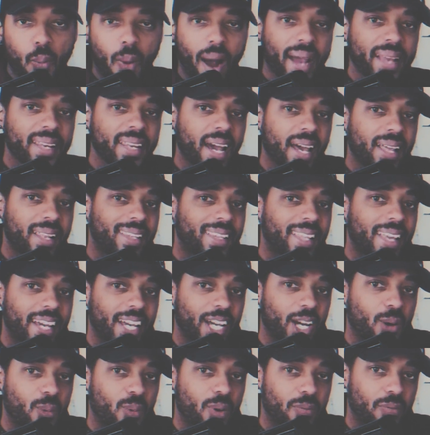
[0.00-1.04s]
Why not
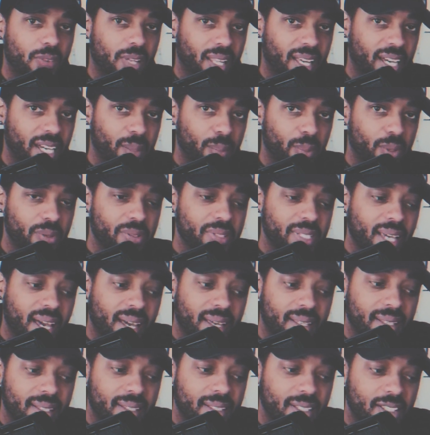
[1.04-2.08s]
let go of labels
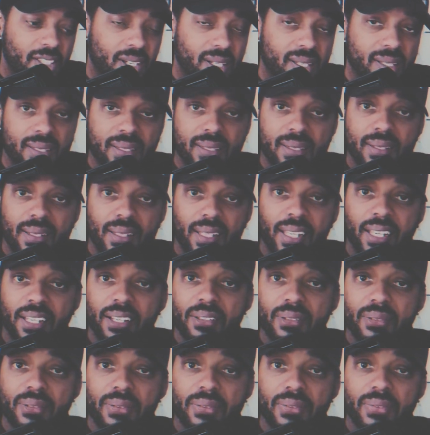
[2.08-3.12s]
and just
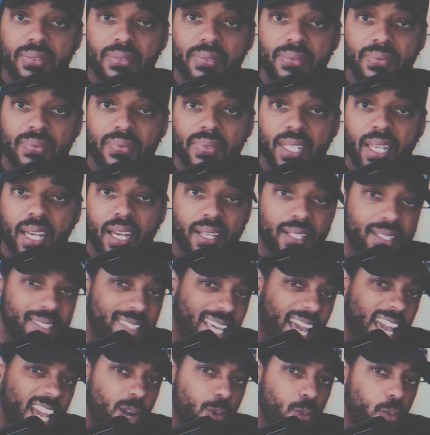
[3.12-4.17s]
live?
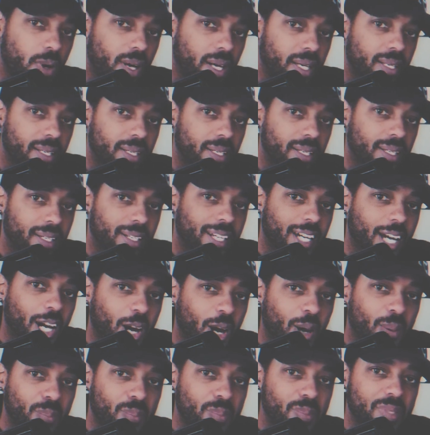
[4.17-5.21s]
Take what
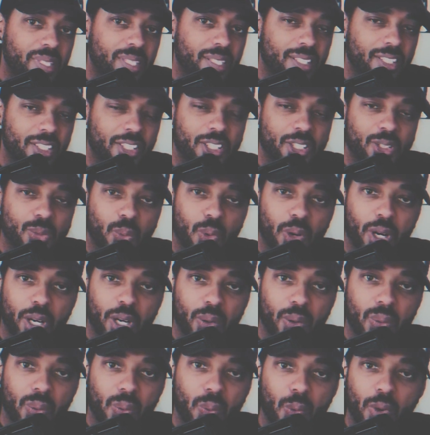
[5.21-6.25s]
comes and just
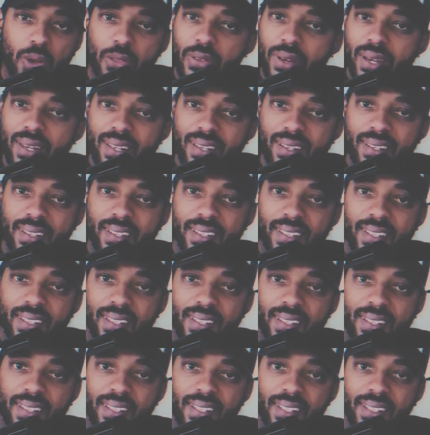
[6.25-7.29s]
work with it.
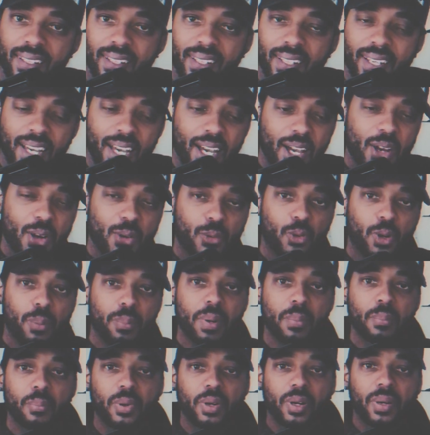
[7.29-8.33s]

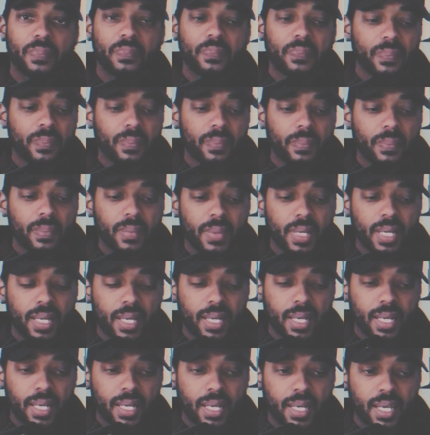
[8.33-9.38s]
Remember,
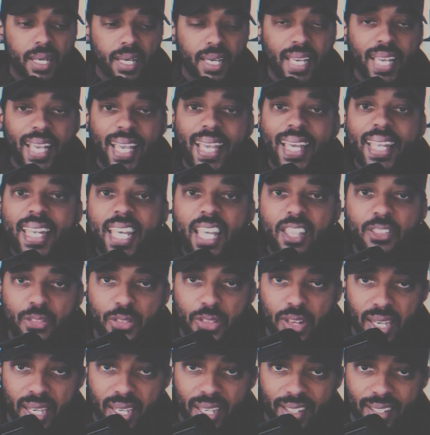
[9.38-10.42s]

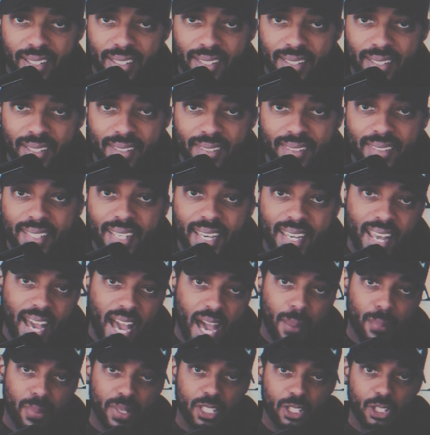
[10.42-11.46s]
anything that
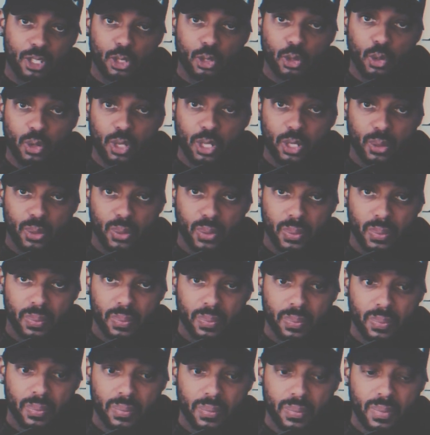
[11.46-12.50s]
happens to you,
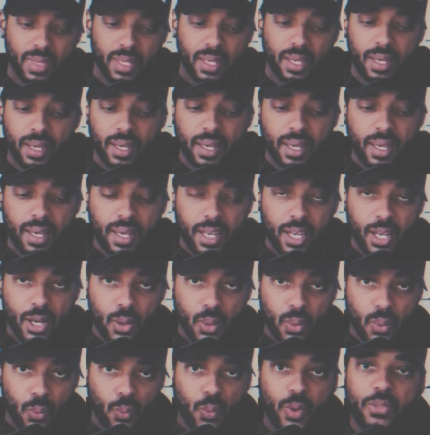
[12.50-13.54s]

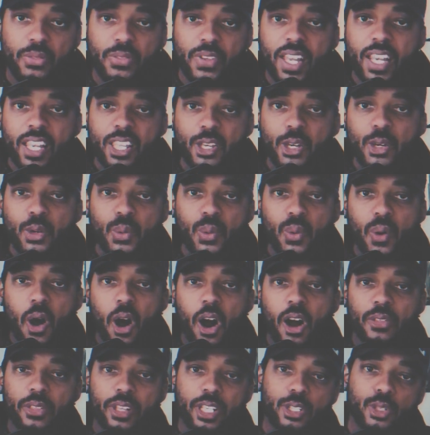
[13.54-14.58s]
within you
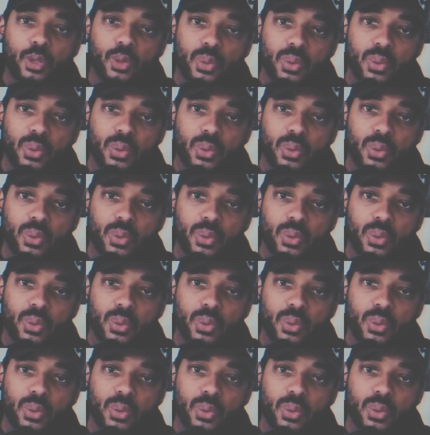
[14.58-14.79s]
are the